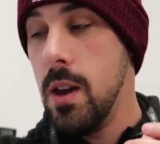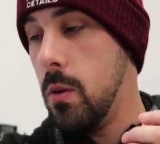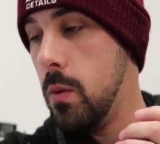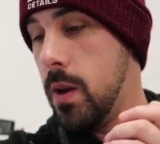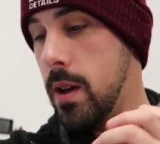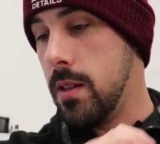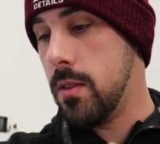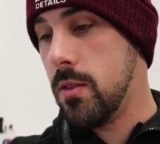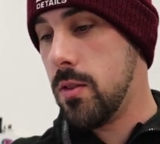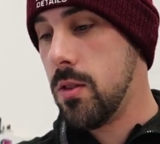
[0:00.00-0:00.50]

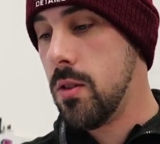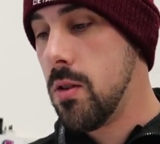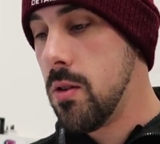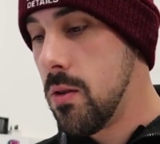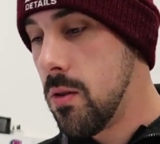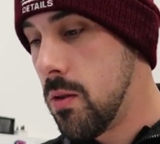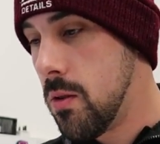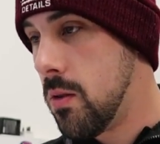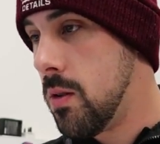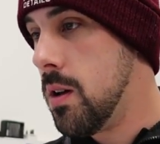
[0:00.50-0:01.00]
We had
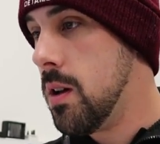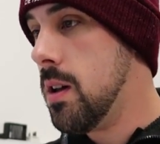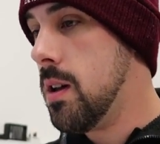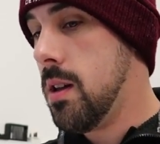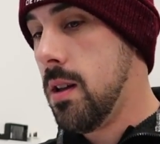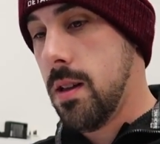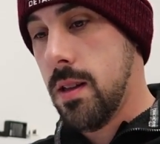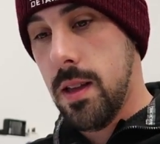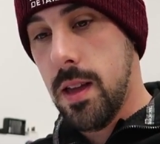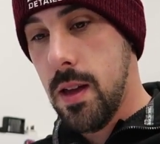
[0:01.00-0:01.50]
snow,
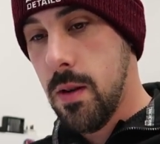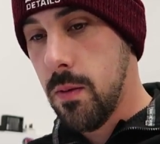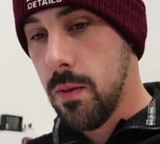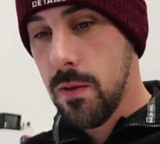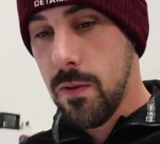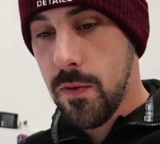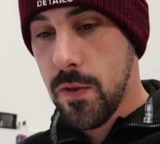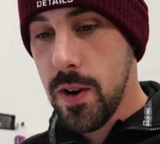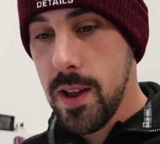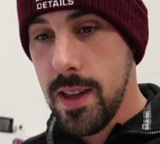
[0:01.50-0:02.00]
it
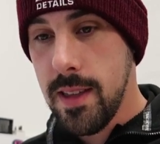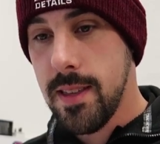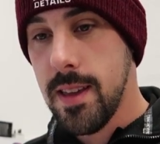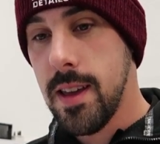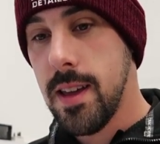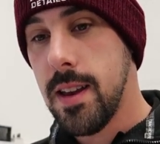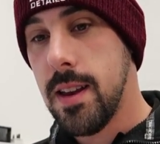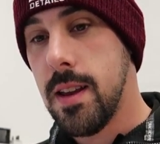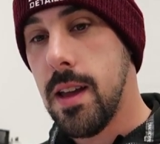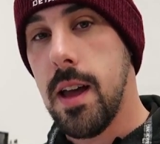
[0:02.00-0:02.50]
was
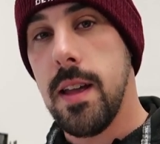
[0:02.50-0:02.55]
freezing,